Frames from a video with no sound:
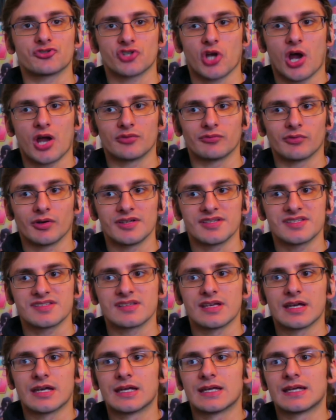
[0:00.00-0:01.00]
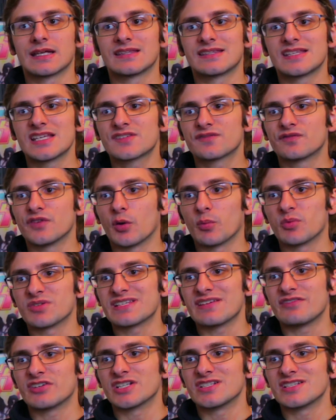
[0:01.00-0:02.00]
genres. This film was
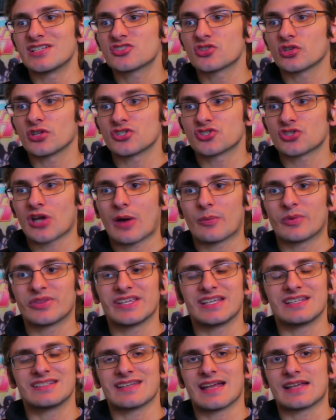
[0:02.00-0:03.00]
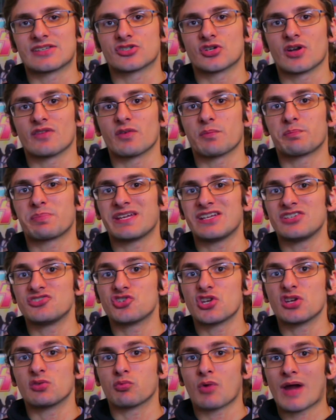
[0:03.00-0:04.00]
even initially shot with the intention of a
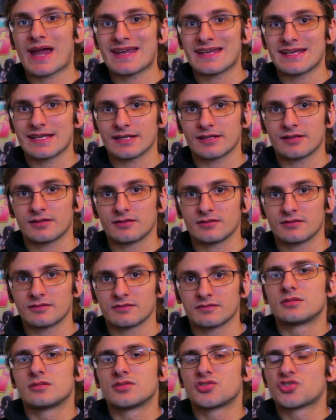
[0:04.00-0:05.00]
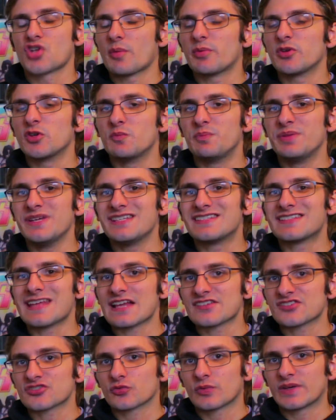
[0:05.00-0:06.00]
PG rating. WB
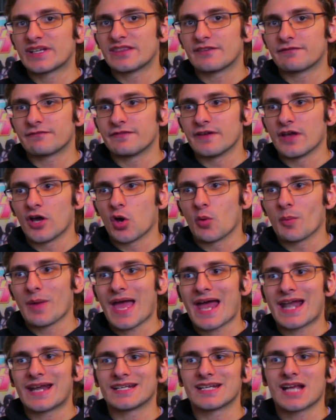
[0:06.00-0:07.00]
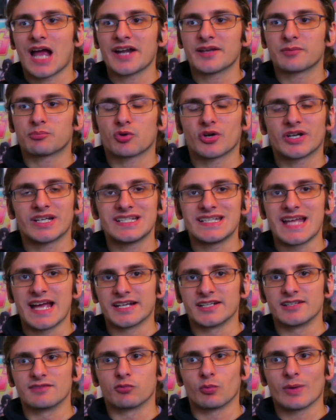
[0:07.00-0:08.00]
test screened the film and it got a pretty
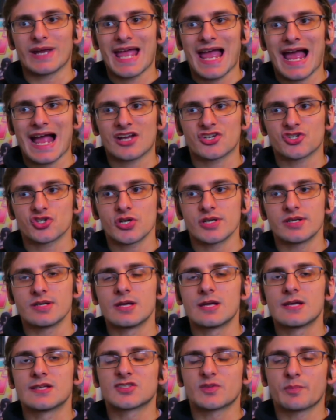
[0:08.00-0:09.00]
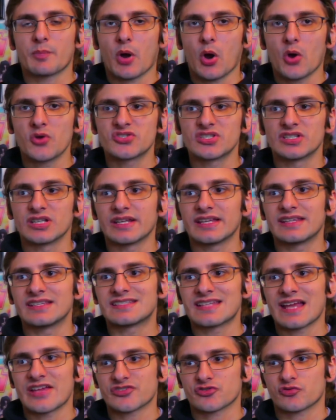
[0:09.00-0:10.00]
negative reaction. Supposedly, the
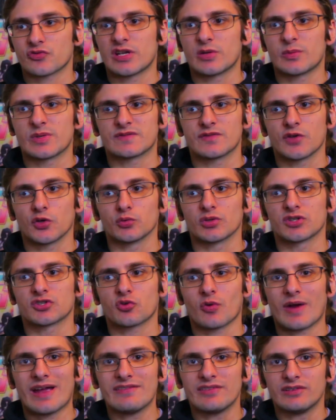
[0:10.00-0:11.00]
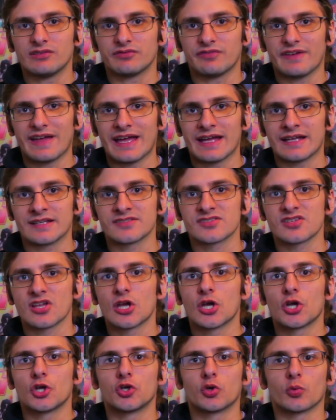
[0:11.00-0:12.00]
test screening was filled with Craven fans
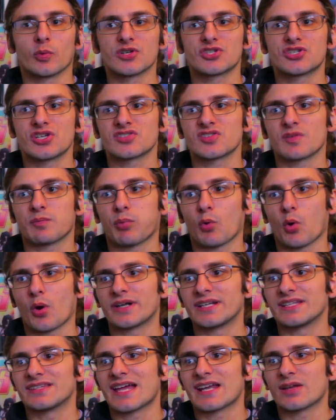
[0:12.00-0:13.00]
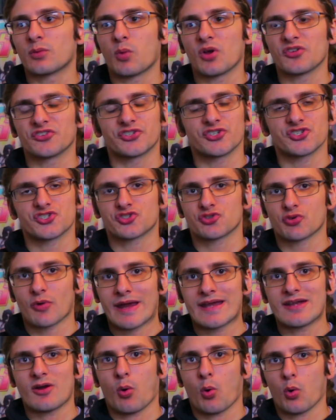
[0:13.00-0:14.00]
who were disappointed that it wasn't a
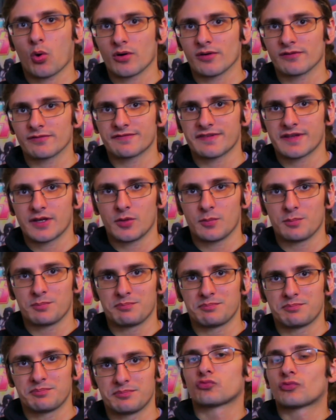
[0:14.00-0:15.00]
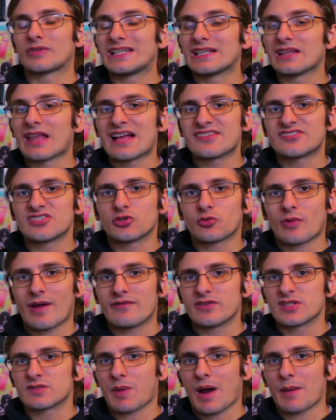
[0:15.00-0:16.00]
straight horror film. Realizing
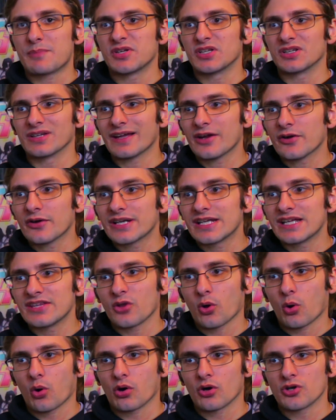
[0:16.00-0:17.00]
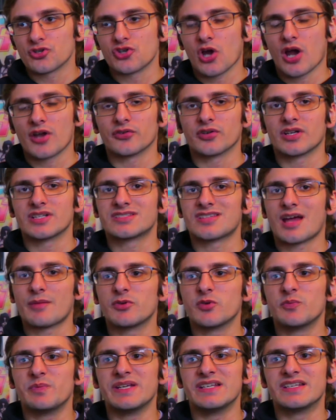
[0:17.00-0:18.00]
Craven's popularity in the horror genre,
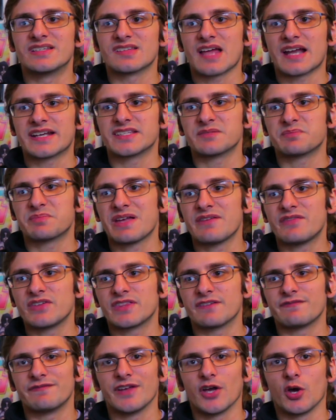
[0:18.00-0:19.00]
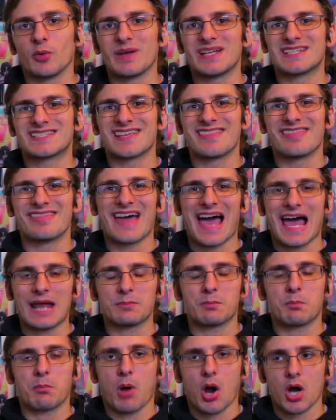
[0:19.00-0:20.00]
WB decided to pivot the film into
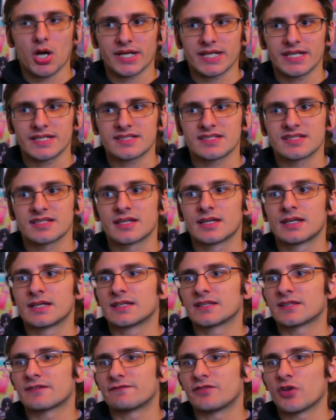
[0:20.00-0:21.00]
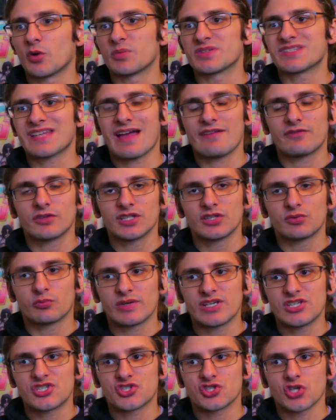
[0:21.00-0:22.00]
that market. The film was heavily
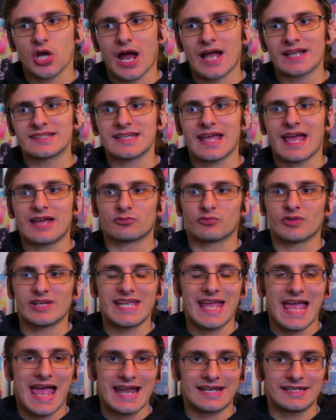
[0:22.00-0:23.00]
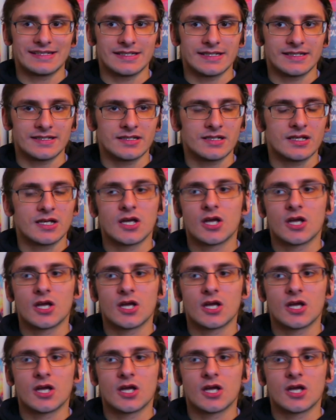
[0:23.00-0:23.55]
reshot and re-edited.